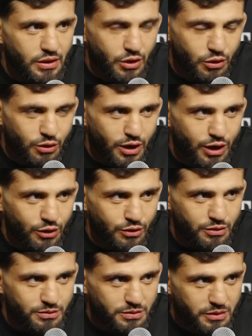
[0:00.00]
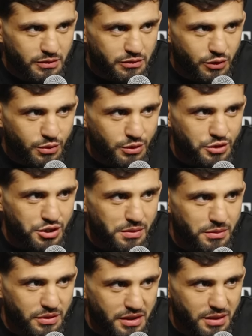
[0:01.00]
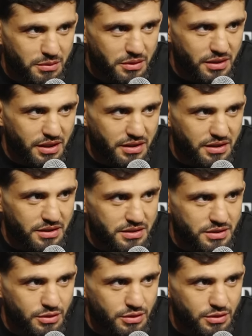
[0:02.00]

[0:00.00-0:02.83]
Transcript: No, how former champion can be like this.